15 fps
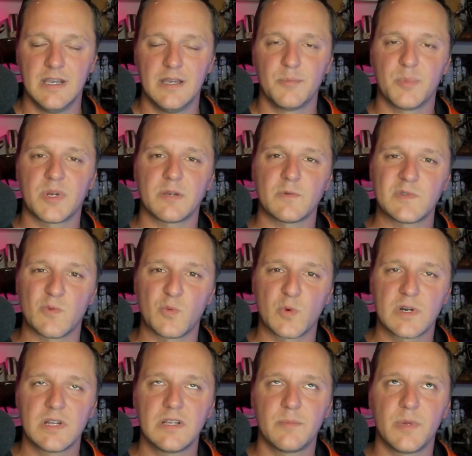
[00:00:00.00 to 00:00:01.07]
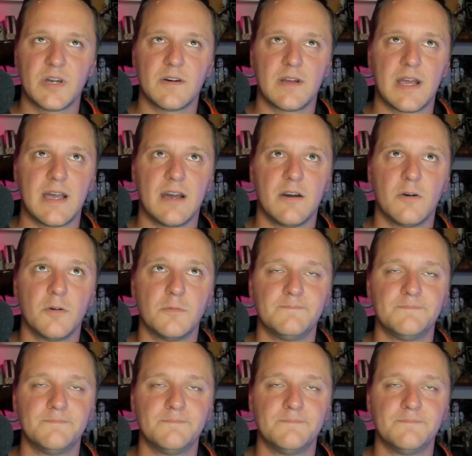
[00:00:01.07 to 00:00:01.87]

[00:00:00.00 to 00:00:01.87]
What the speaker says: but I was worried about how,